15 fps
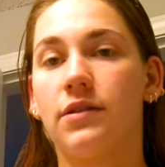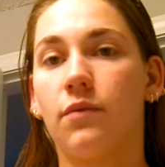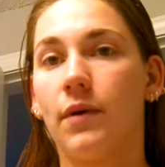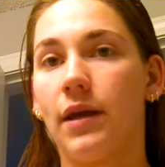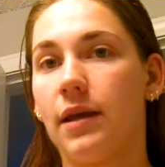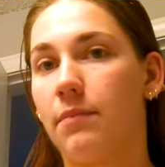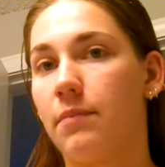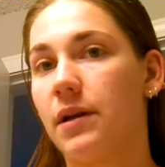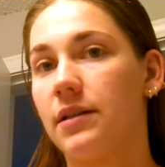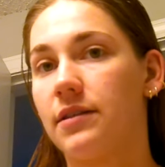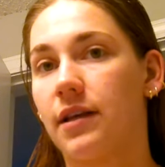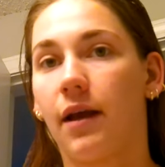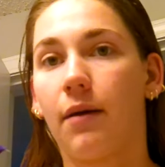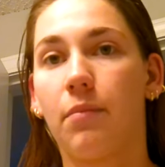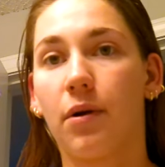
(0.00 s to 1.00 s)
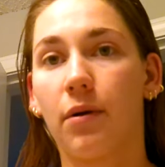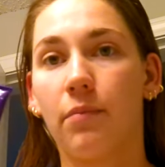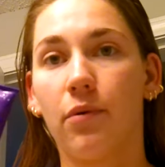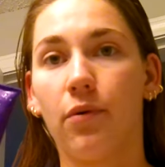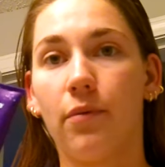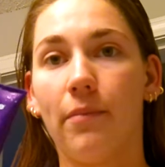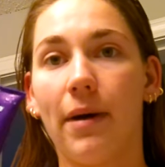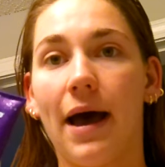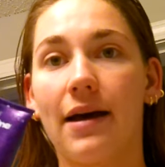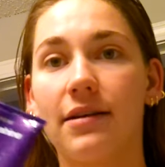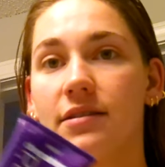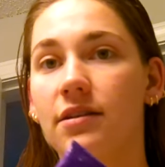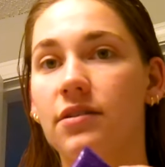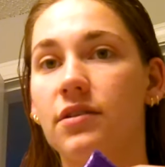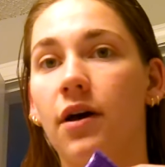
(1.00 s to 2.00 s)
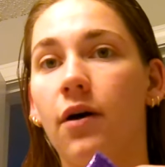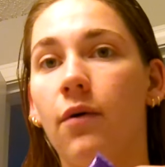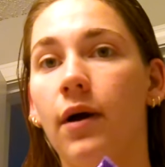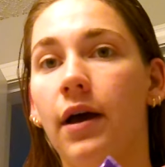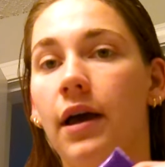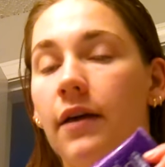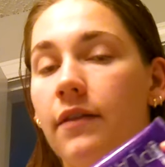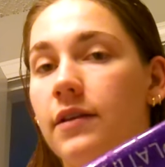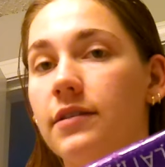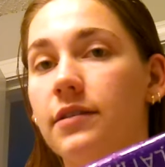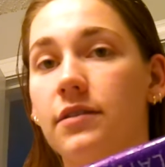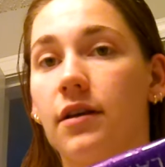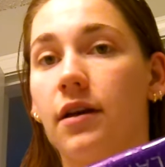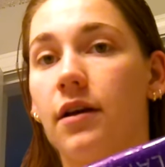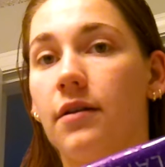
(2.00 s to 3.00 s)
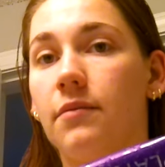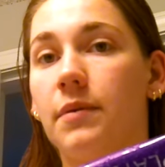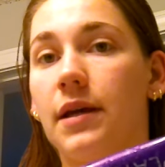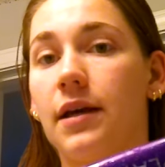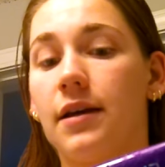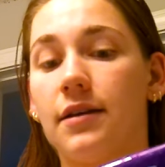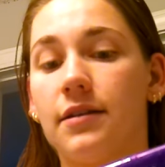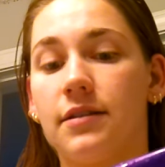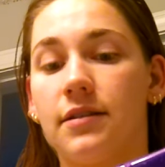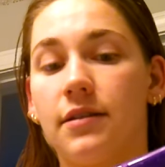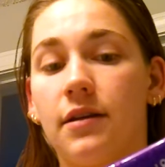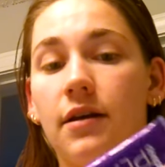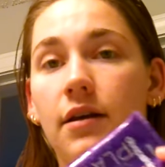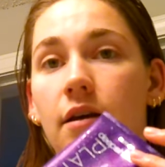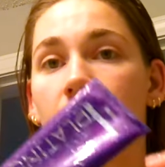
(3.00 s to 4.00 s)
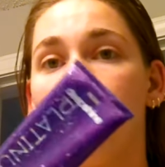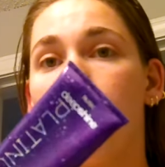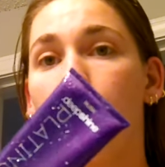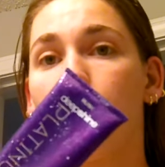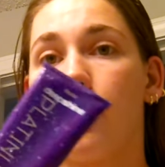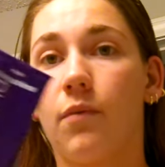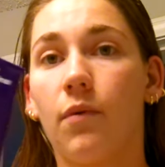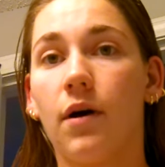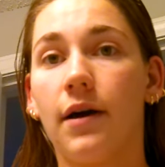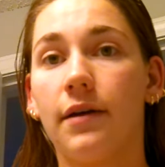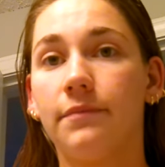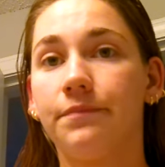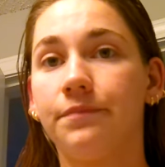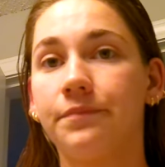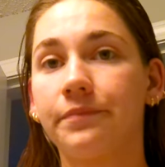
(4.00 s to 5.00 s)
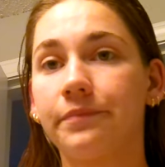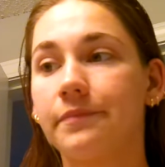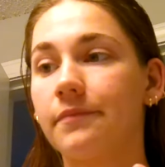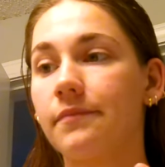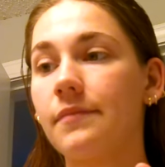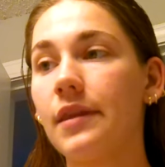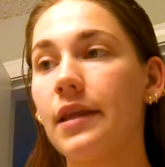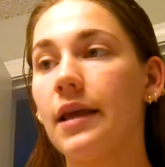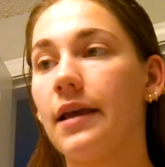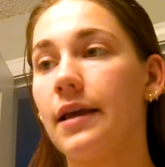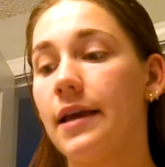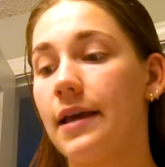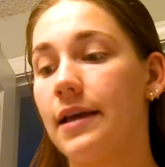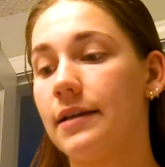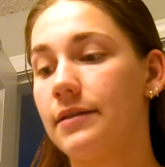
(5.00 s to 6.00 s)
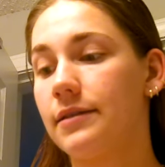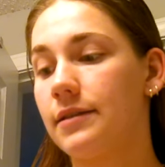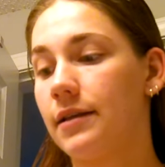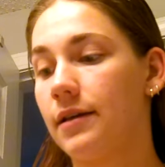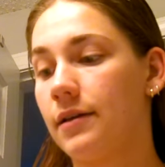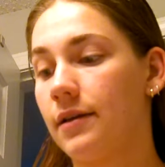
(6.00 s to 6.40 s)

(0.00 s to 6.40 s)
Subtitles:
a week, but it's like a purple mask. So this is good because number one, it